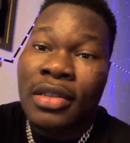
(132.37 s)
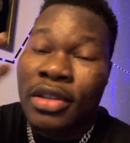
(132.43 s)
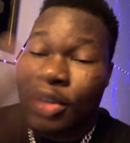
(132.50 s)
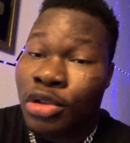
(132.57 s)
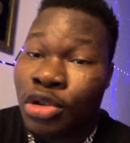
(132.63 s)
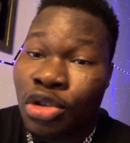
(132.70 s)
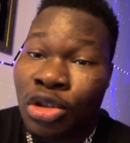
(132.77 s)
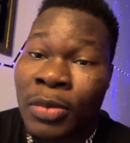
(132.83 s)

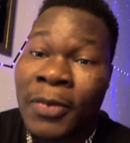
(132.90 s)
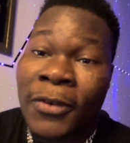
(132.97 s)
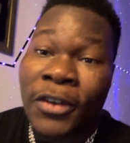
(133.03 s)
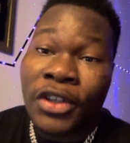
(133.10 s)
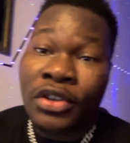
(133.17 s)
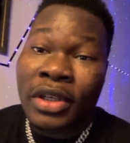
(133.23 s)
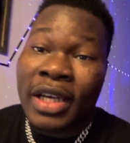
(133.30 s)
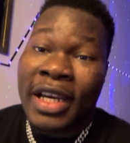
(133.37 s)
YouTube
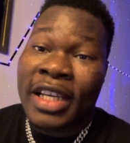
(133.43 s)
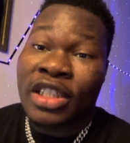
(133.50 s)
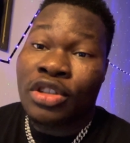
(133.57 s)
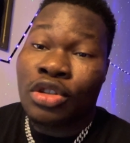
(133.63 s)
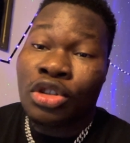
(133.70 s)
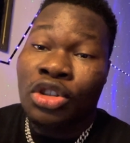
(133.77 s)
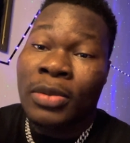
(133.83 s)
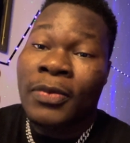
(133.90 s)

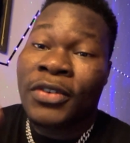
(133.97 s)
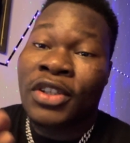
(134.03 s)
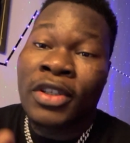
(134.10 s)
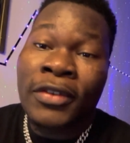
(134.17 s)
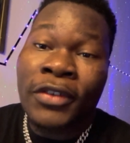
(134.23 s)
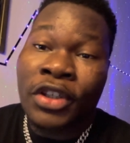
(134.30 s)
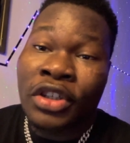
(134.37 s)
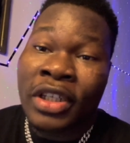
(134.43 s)
video
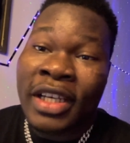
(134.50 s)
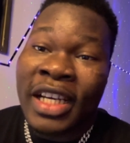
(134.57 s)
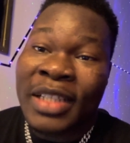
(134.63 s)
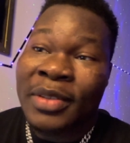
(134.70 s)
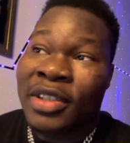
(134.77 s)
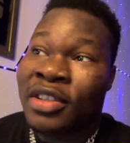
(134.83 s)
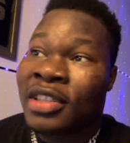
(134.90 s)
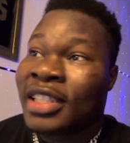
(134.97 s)
for you guys,
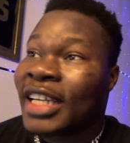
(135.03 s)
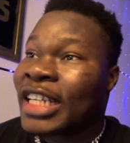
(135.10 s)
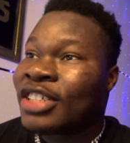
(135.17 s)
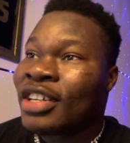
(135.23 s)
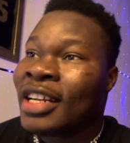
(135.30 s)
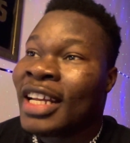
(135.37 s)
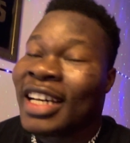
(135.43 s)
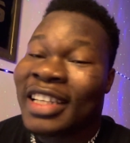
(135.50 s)
because
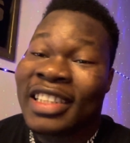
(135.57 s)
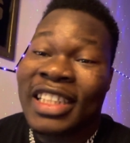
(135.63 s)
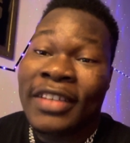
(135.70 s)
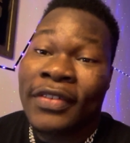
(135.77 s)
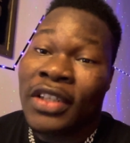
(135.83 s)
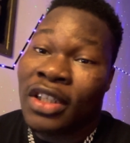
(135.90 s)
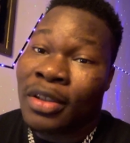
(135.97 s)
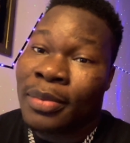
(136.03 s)
actually I had
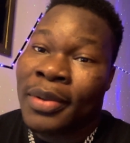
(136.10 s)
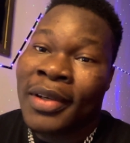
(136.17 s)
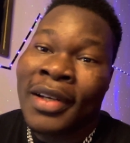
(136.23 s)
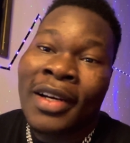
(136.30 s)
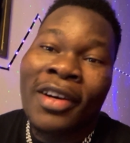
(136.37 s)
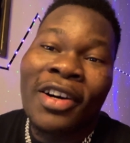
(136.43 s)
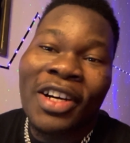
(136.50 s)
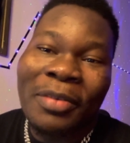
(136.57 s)
given up
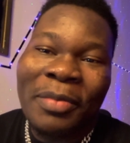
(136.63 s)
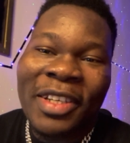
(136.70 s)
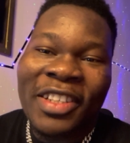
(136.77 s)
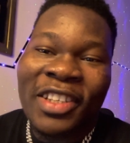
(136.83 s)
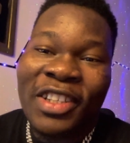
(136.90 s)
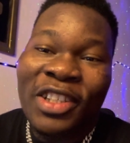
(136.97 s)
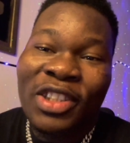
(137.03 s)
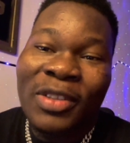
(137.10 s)
on
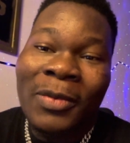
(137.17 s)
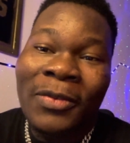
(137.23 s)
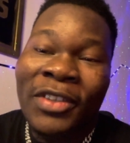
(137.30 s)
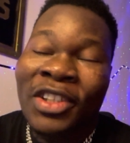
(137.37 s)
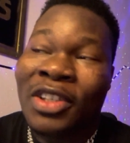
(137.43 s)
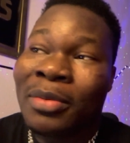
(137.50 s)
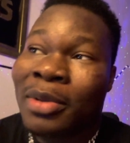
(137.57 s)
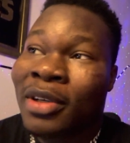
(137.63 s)
making YouTube
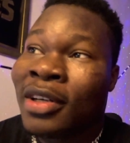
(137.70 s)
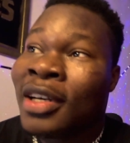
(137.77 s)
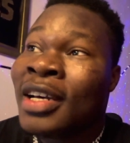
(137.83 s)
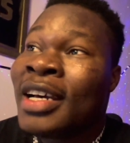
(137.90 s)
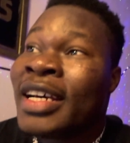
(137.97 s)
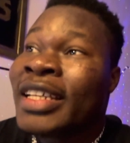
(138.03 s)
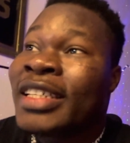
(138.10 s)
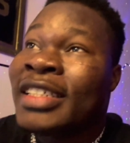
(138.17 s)
video. But
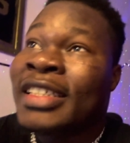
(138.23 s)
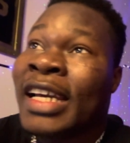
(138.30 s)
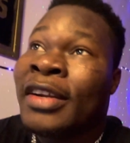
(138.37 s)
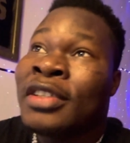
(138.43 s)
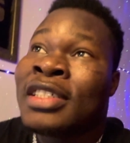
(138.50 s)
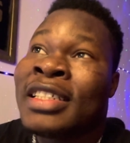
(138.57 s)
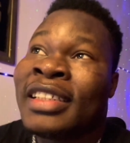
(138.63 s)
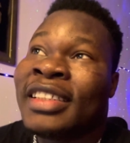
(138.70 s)
since I
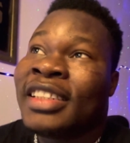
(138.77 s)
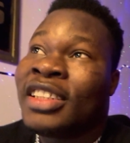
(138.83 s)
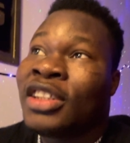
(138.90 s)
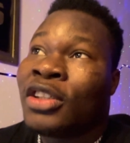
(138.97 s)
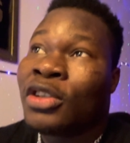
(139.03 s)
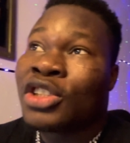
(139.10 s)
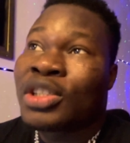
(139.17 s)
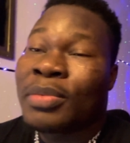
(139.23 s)
noticed that they didn't
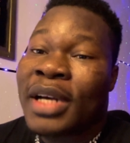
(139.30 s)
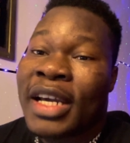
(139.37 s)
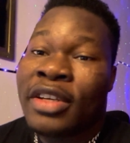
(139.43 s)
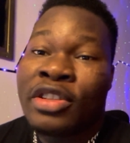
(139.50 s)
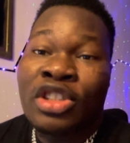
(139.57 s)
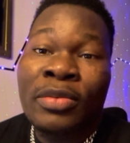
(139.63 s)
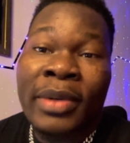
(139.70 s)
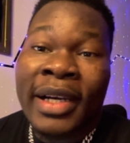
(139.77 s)
touch my
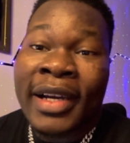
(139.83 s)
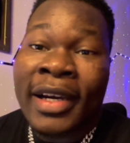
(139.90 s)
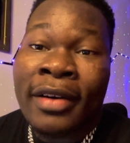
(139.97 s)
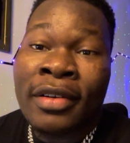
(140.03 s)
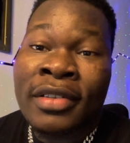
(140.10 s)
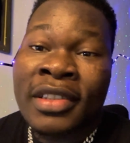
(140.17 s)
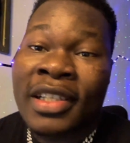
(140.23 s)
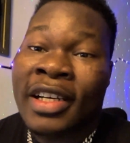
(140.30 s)
YouTube
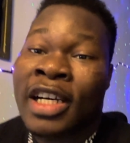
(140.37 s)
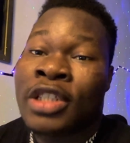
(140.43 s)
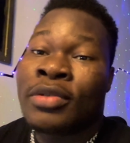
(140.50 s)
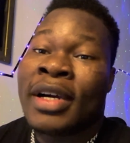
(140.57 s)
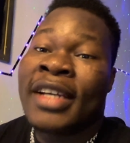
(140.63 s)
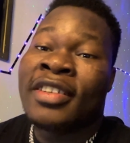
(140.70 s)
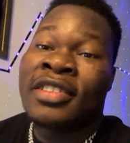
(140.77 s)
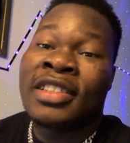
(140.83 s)
account, that was
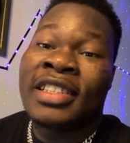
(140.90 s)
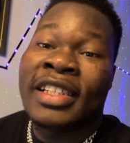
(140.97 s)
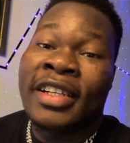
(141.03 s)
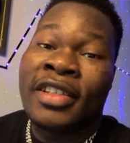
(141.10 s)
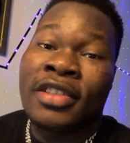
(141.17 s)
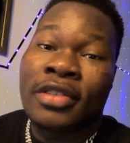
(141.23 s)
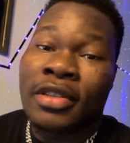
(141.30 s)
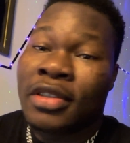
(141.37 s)
why I just
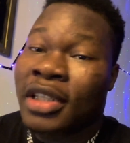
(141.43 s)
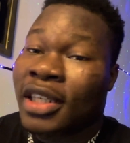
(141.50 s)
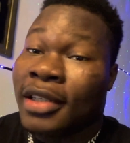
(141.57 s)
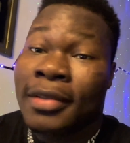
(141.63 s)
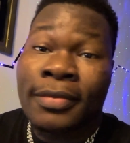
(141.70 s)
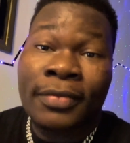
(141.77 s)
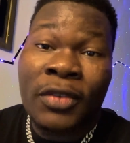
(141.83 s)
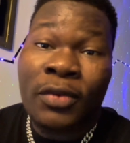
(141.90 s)
decided to,
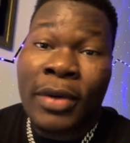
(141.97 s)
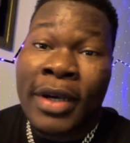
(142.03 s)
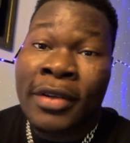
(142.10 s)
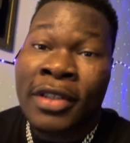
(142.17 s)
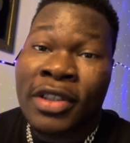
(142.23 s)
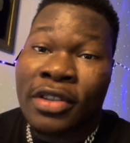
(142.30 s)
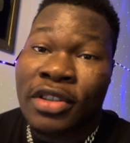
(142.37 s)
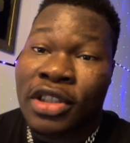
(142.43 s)
okay, why
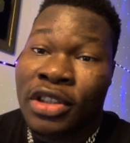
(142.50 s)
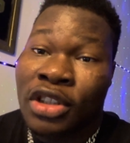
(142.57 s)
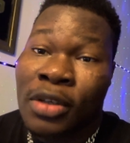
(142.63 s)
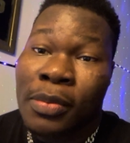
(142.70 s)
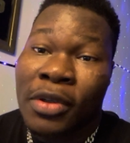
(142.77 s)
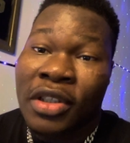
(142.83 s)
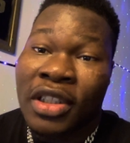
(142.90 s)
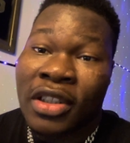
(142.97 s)
not continue
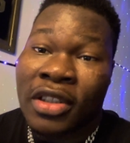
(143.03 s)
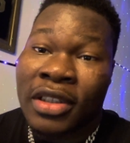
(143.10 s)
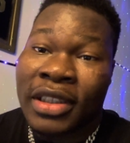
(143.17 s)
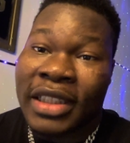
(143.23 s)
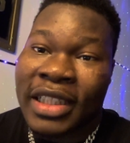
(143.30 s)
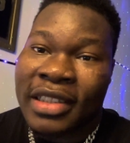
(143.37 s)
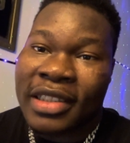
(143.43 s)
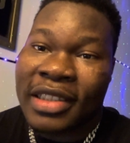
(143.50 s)
uploading
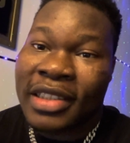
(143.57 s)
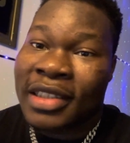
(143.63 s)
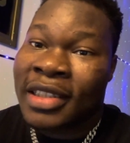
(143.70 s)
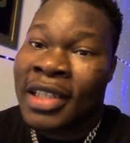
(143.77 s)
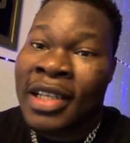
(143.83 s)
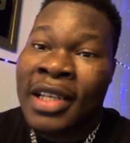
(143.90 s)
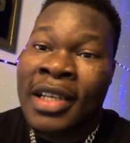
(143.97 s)
content, since